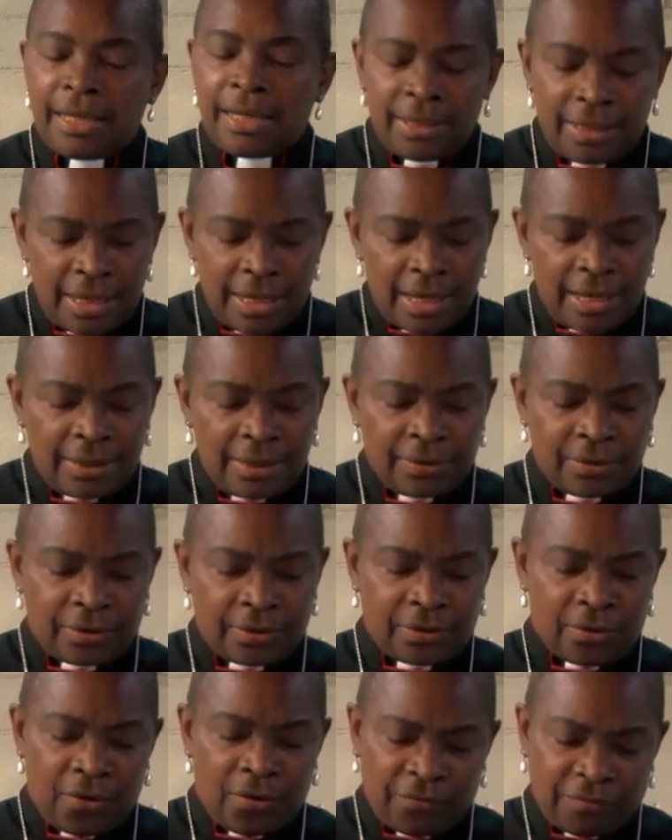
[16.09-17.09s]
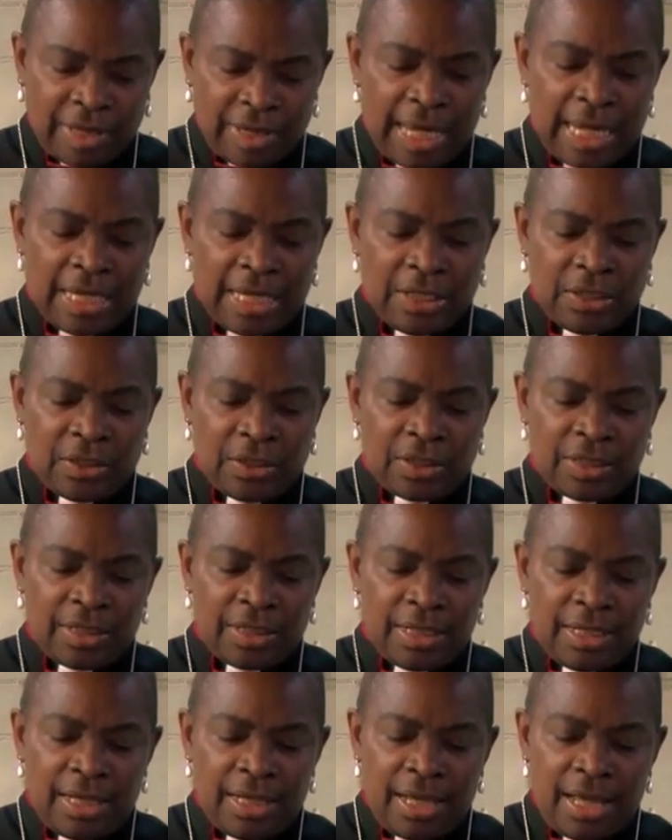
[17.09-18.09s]
years of age,
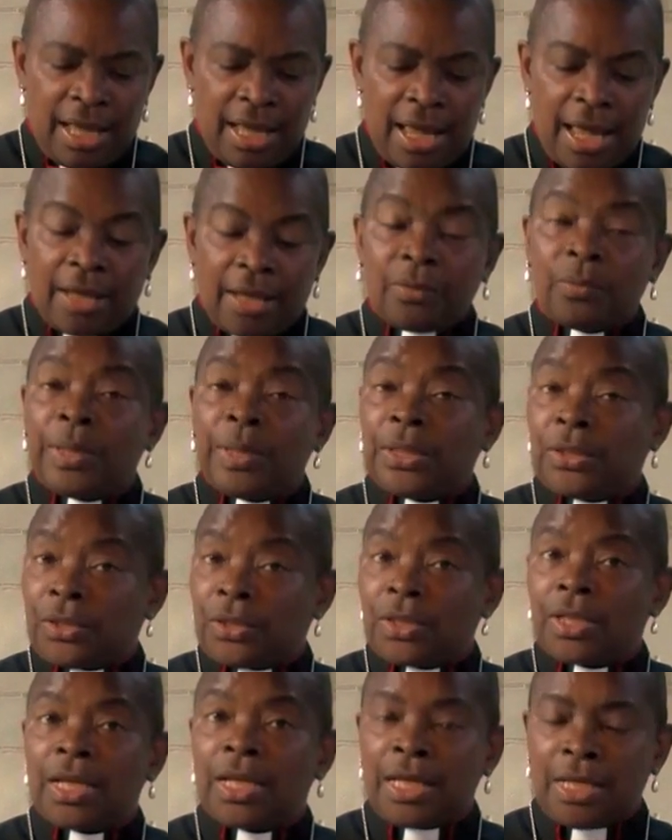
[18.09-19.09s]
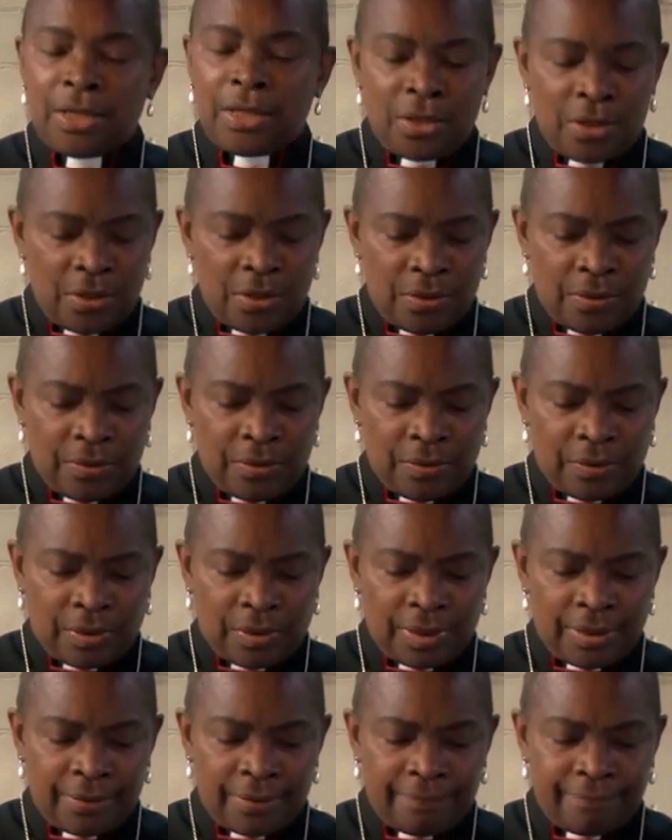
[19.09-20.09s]
and which he used.